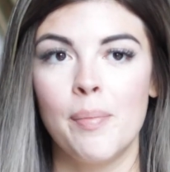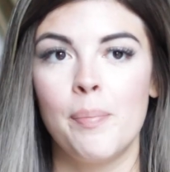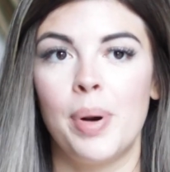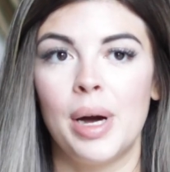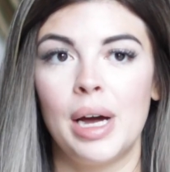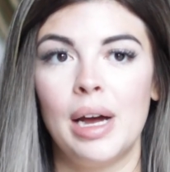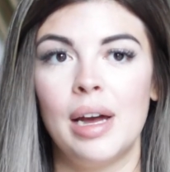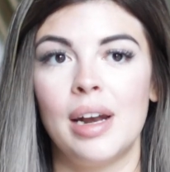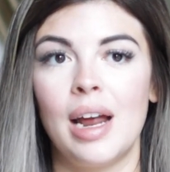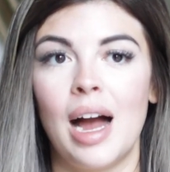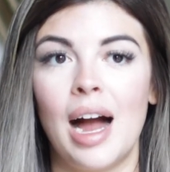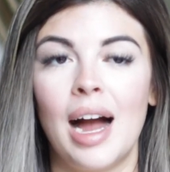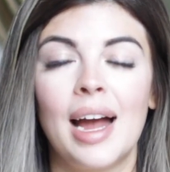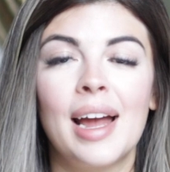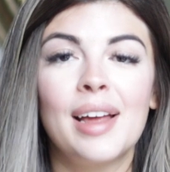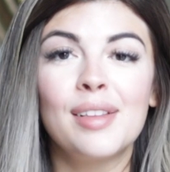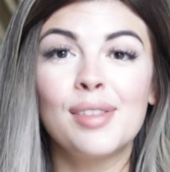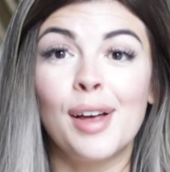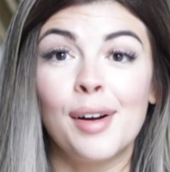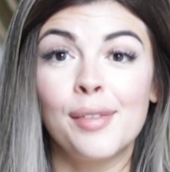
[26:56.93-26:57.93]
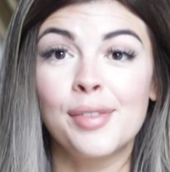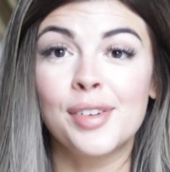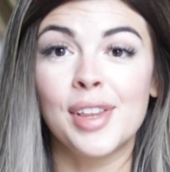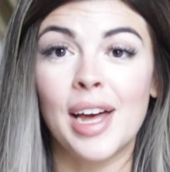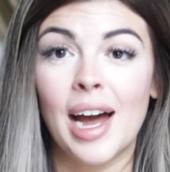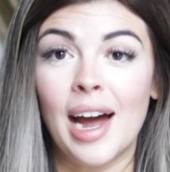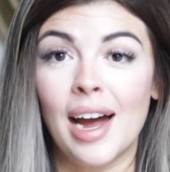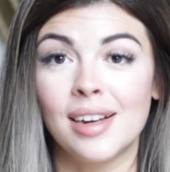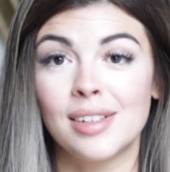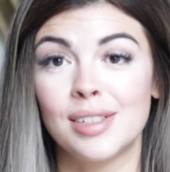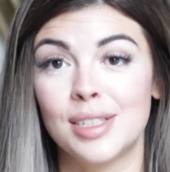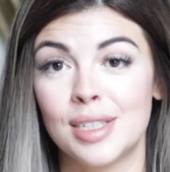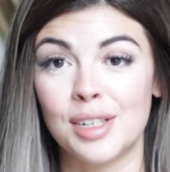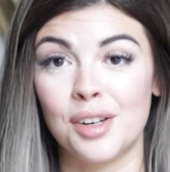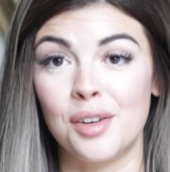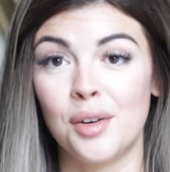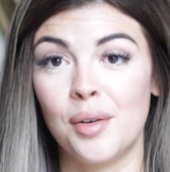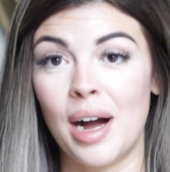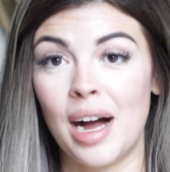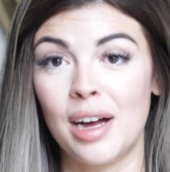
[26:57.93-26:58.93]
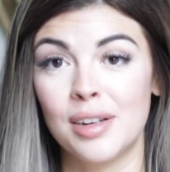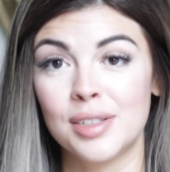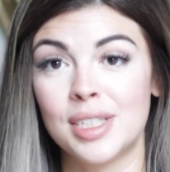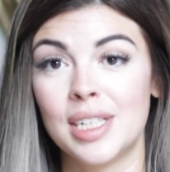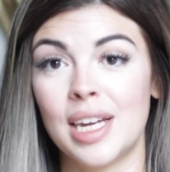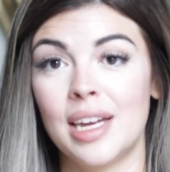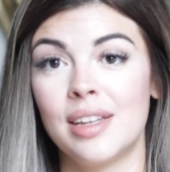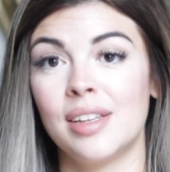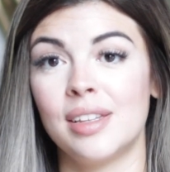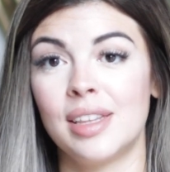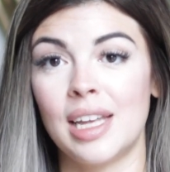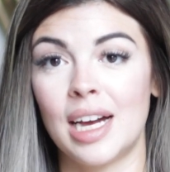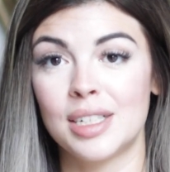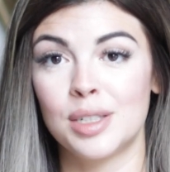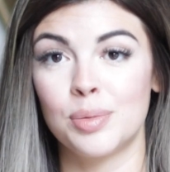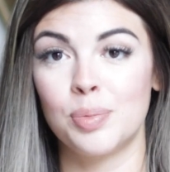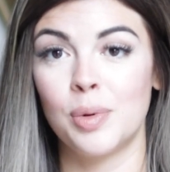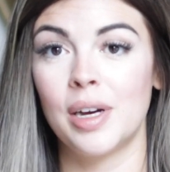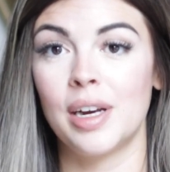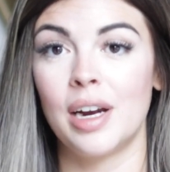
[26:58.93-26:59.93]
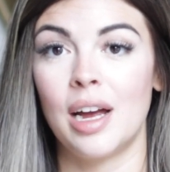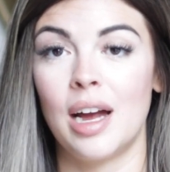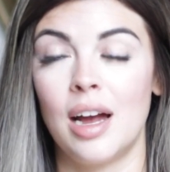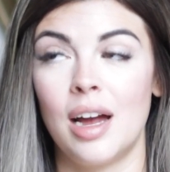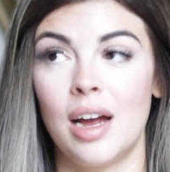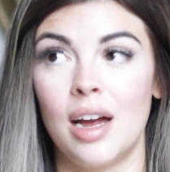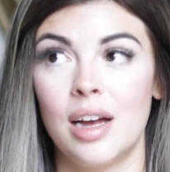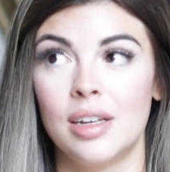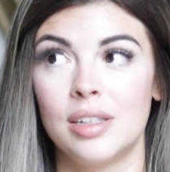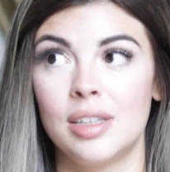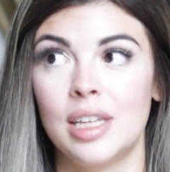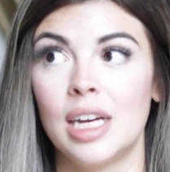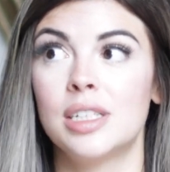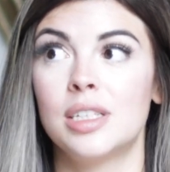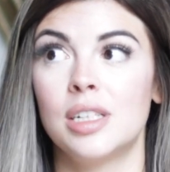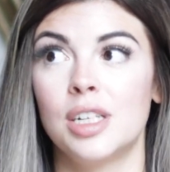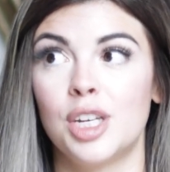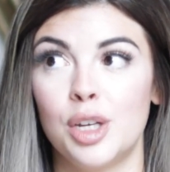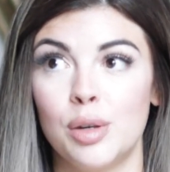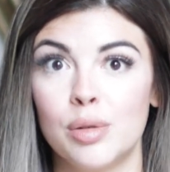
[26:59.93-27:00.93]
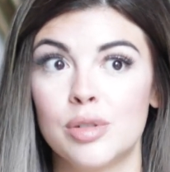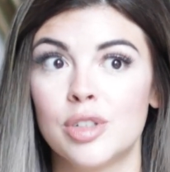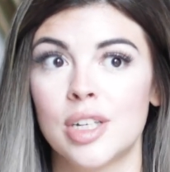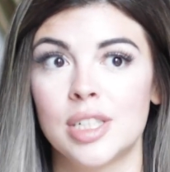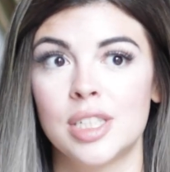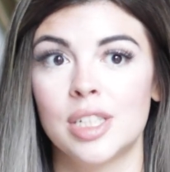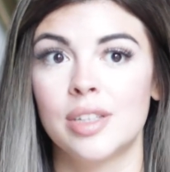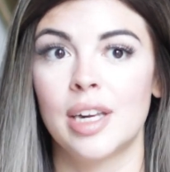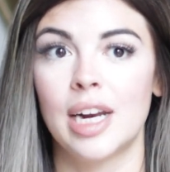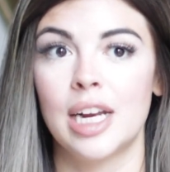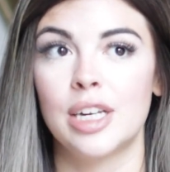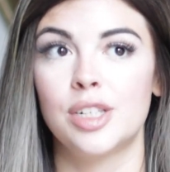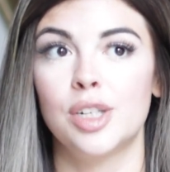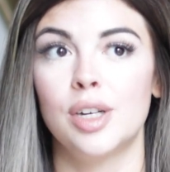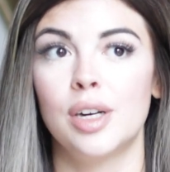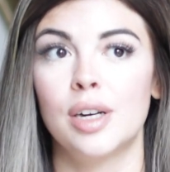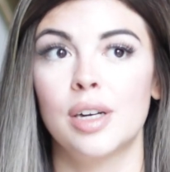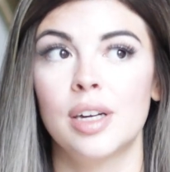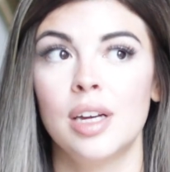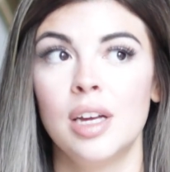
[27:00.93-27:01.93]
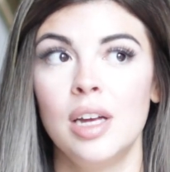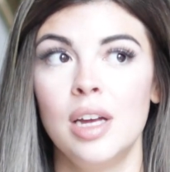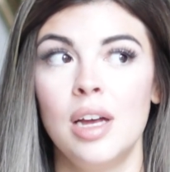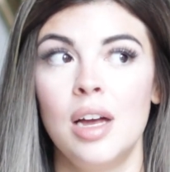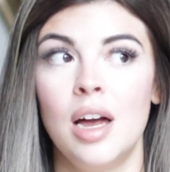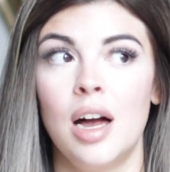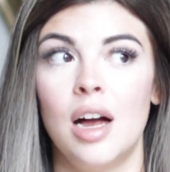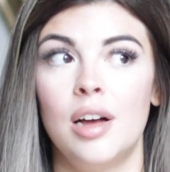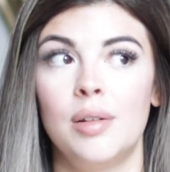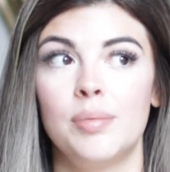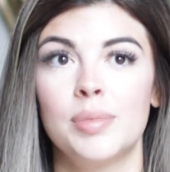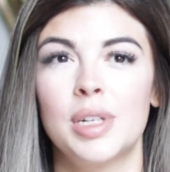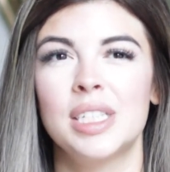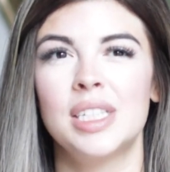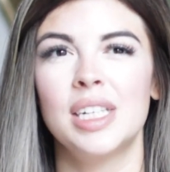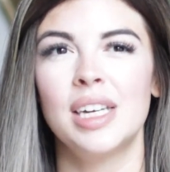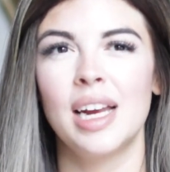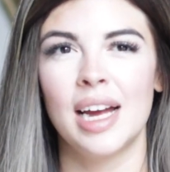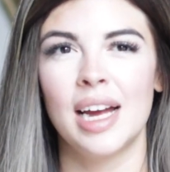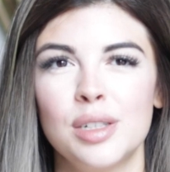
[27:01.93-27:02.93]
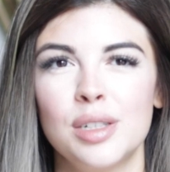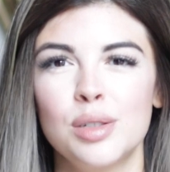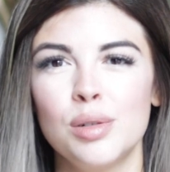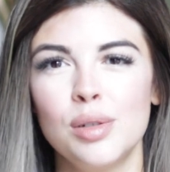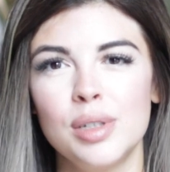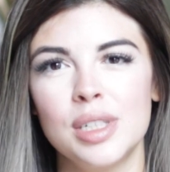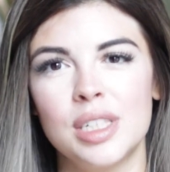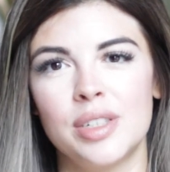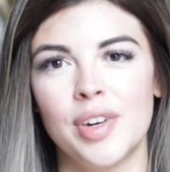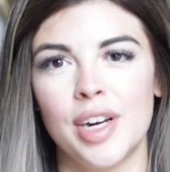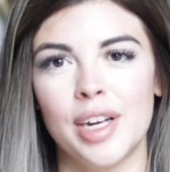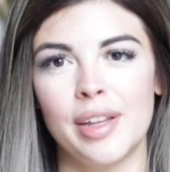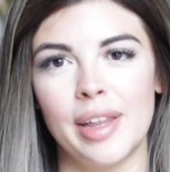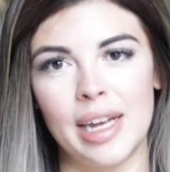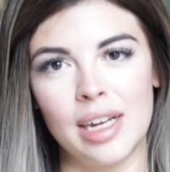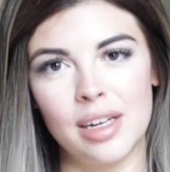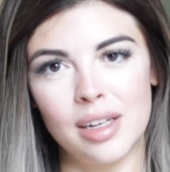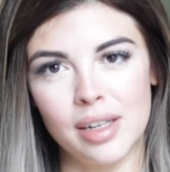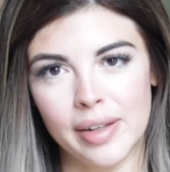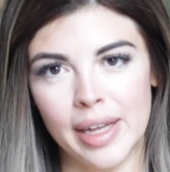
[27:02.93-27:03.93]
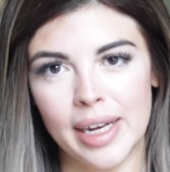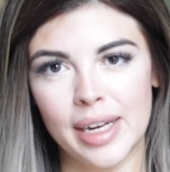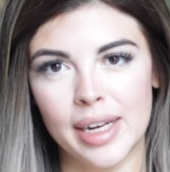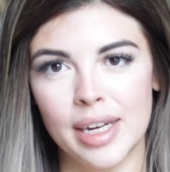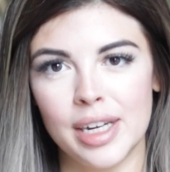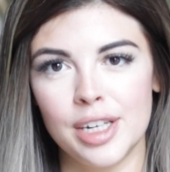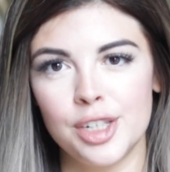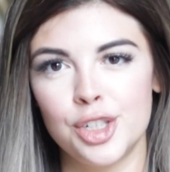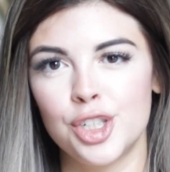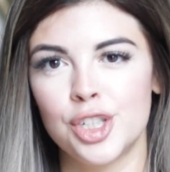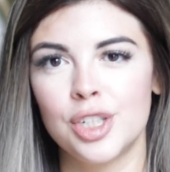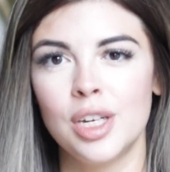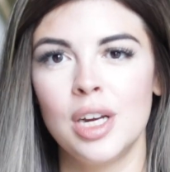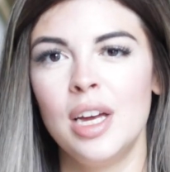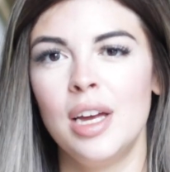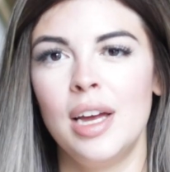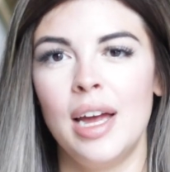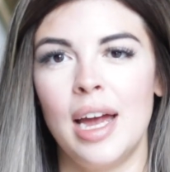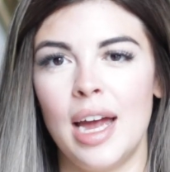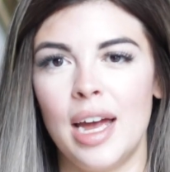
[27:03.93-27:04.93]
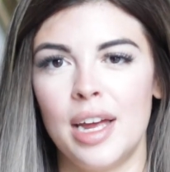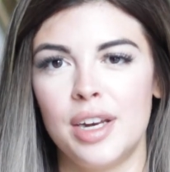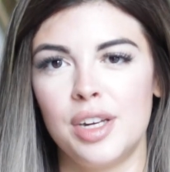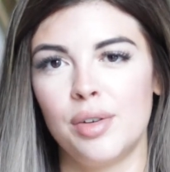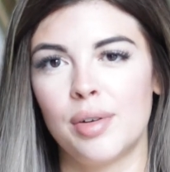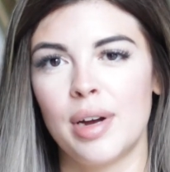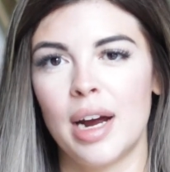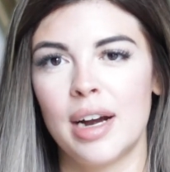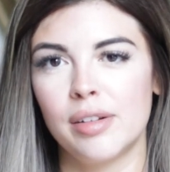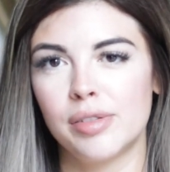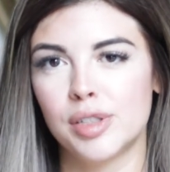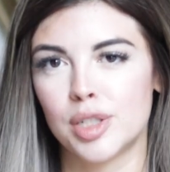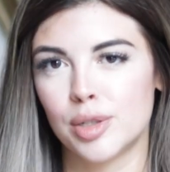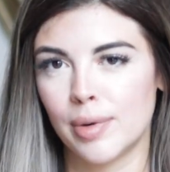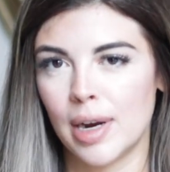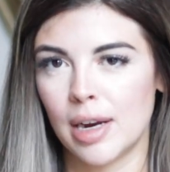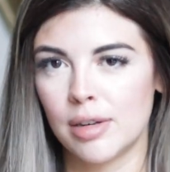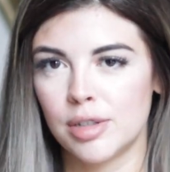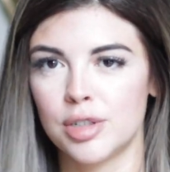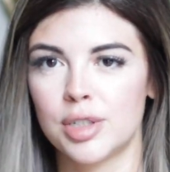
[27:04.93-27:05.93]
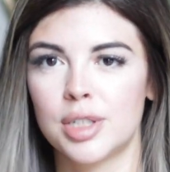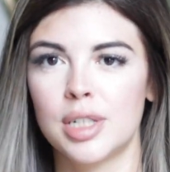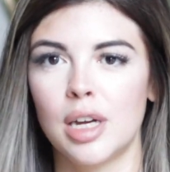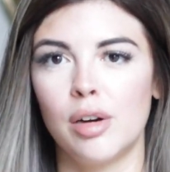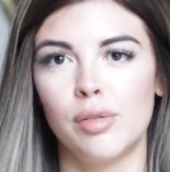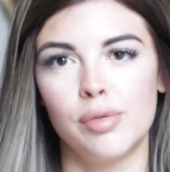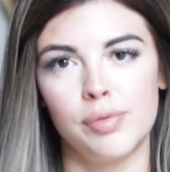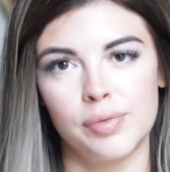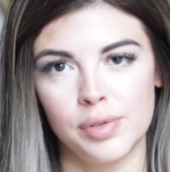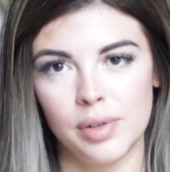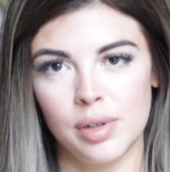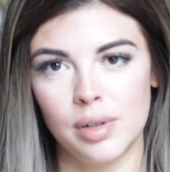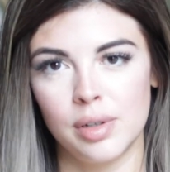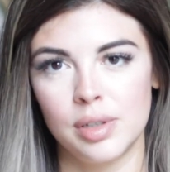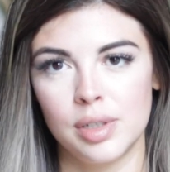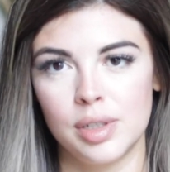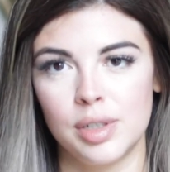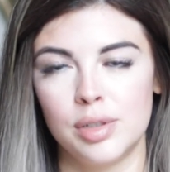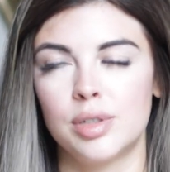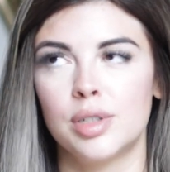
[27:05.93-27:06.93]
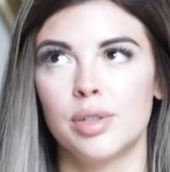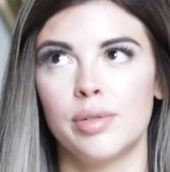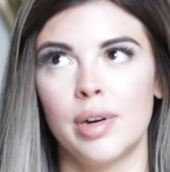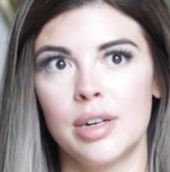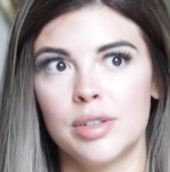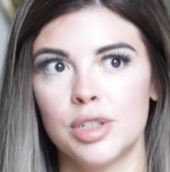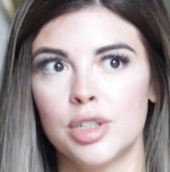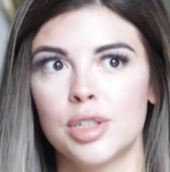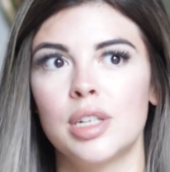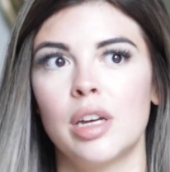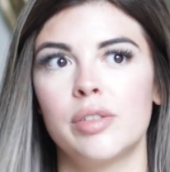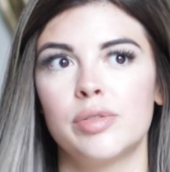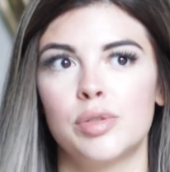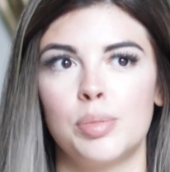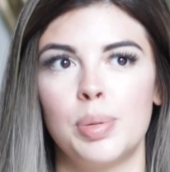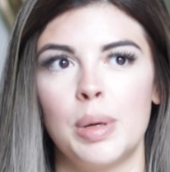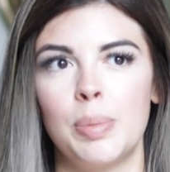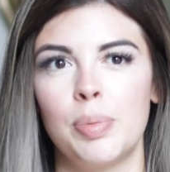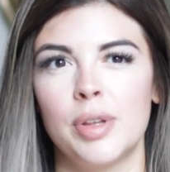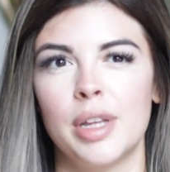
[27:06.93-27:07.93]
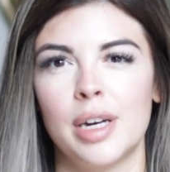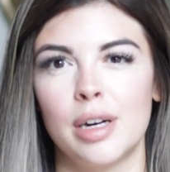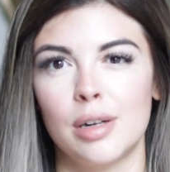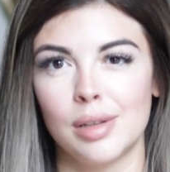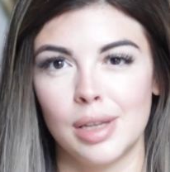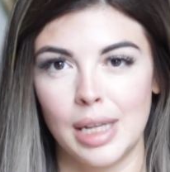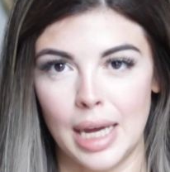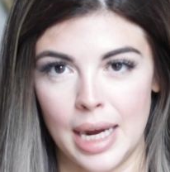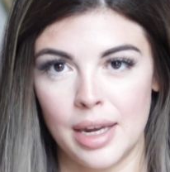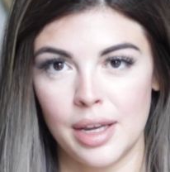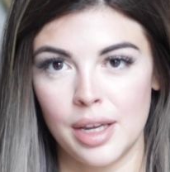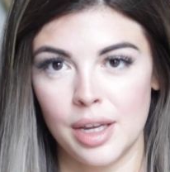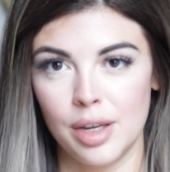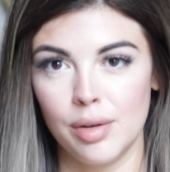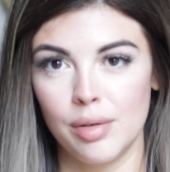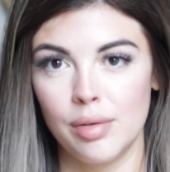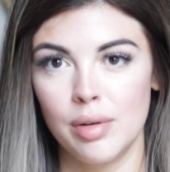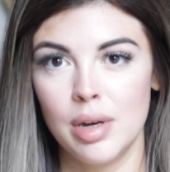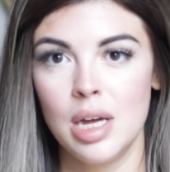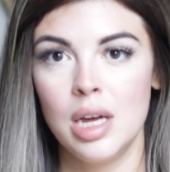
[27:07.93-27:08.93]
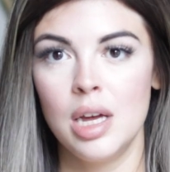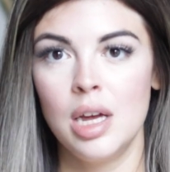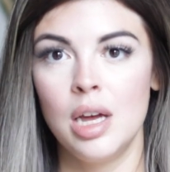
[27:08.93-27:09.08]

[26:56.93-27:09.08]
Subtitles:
But I loved that. So I'll say that that's a huge lesson that I took. Because in school it's very like cliquish, and you kind of surround yourselves with people that are like you.